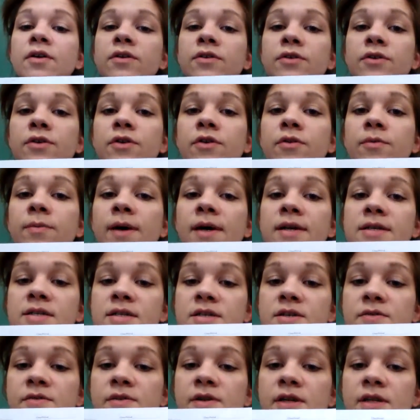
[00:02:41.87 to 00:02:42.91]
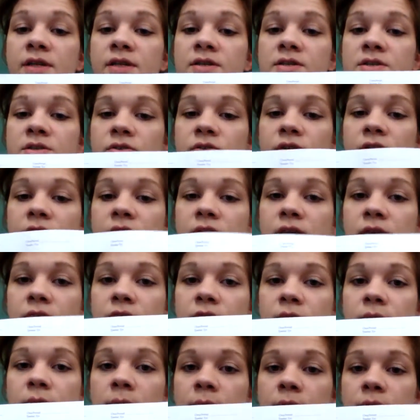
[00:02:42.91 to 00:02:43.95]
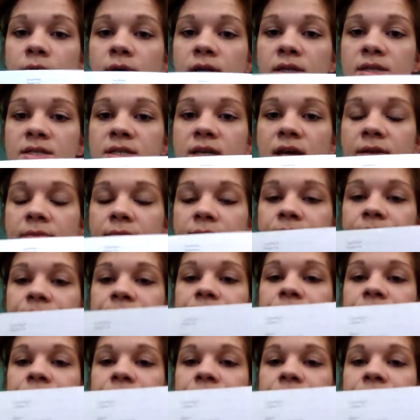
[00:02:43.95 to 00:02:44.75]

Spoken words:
do your best to read the screen and remember what it said.